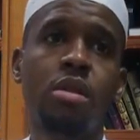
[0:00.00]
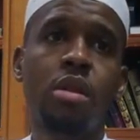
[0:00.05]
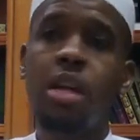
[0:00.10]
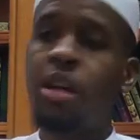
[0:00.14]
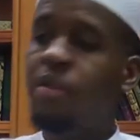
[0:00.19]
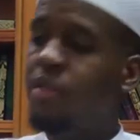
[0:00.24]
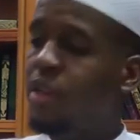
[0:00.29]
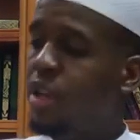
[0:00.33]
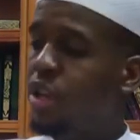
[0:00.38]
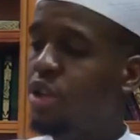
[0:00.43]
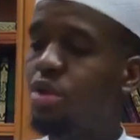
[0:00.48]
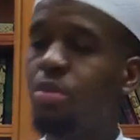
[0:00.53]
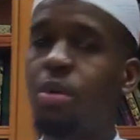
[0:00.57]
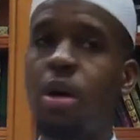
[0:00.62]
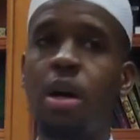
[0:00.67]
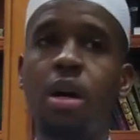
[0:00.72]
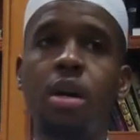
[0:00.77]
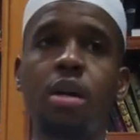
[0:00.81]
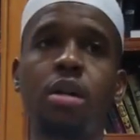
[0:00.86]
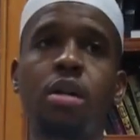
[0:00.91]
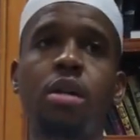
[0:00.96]
Even in
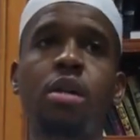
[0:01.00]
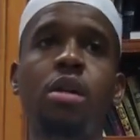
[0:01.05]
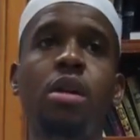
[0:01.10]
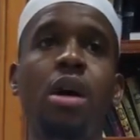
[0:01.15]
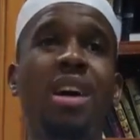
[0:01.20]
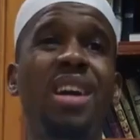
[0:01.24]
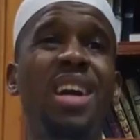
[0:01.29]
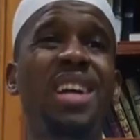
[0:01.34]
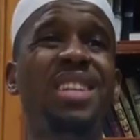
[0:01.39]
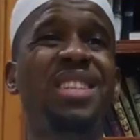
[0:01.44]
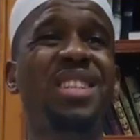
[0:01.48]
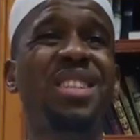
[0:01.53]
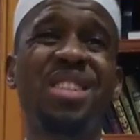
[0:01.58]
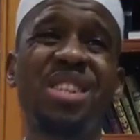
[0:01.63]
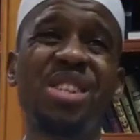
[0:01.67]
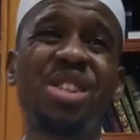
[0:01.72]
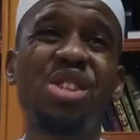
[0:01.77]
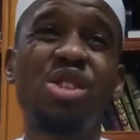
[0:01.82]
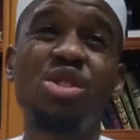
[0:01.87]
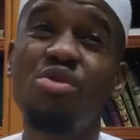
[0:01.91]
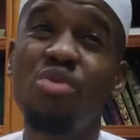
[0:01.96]
Jum'ah. Unless it's
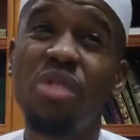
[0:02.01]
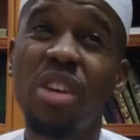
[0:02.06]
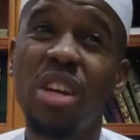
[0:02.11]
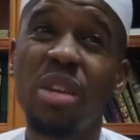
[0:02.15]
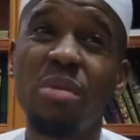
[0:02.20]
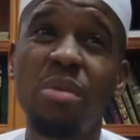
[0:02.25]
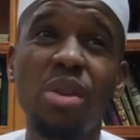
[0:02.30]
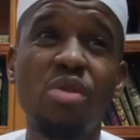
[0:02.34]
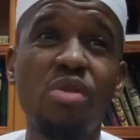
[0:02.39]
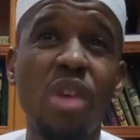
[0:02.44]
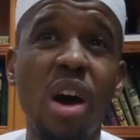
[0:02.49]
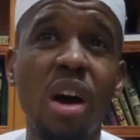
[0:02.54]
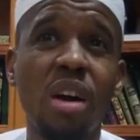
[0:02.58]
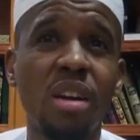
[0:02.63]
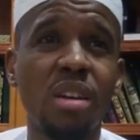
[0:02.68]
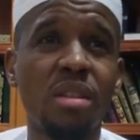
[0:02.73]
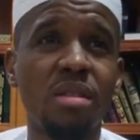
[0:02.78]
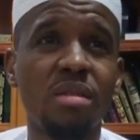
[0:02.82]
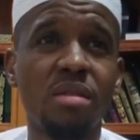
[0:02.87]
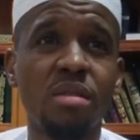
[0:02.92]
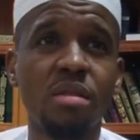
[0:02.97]
extremely
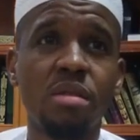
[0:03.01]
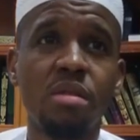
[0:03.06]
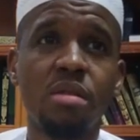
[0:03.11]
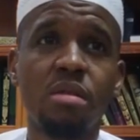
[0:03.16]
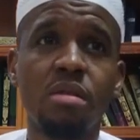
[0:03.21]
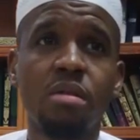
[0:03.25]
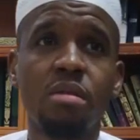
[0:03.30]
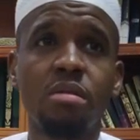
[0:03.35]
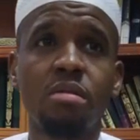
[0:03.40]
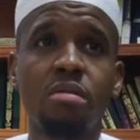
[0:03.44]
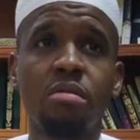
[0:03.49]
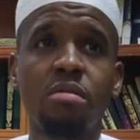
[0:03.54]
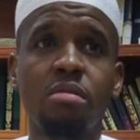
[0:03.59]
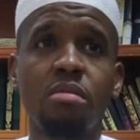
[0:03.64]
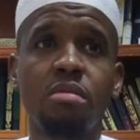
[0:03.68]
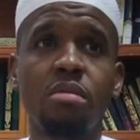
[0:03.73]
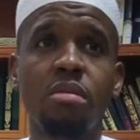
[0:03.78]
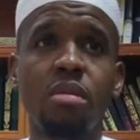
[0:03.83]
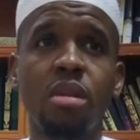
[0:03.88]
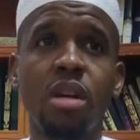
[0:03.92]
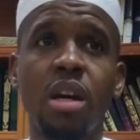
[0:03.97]
crowded.
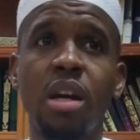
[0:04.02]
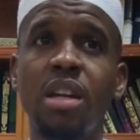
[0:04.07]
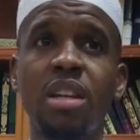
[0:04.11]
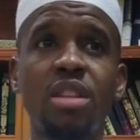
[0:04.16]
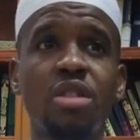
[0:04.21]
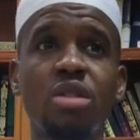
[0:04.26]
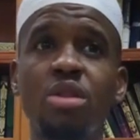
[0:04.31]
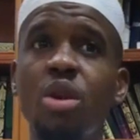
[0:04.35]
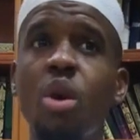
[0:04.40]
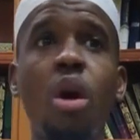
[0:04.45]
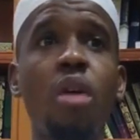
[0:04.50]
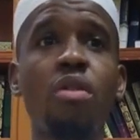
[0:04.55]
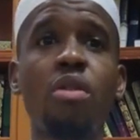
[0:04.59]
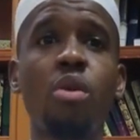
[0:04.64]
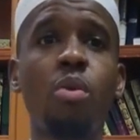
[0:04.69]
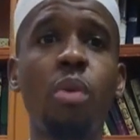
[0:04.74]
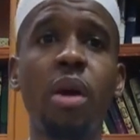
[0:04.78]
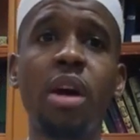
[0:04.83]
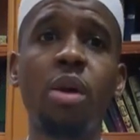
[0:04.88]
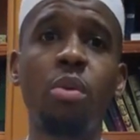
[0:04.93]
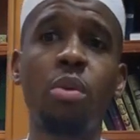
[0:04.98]
And there's no other
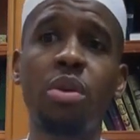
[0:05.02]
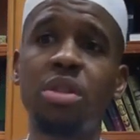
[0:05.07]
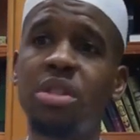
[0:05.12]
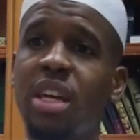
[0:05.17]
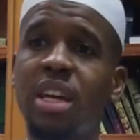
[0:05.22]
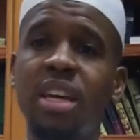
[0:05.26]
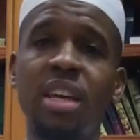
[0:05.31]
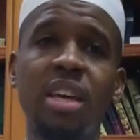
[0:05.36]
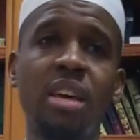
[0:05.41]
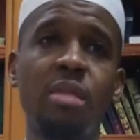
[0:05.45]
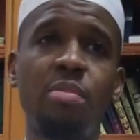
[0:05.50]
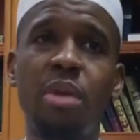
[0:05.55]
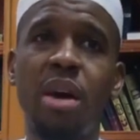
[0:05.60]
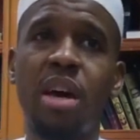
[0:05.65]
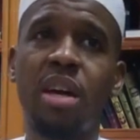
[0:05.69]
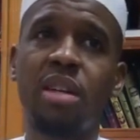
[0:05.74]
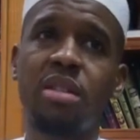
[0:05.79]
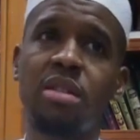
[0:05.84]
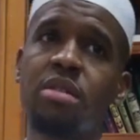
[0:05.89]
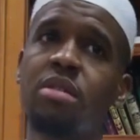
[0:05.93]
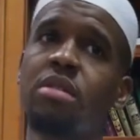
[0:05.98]
way in which they can get
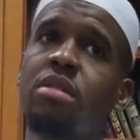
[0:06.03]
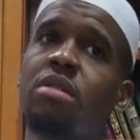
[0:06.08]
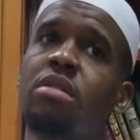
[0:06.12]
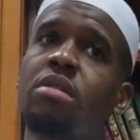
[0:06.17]
past.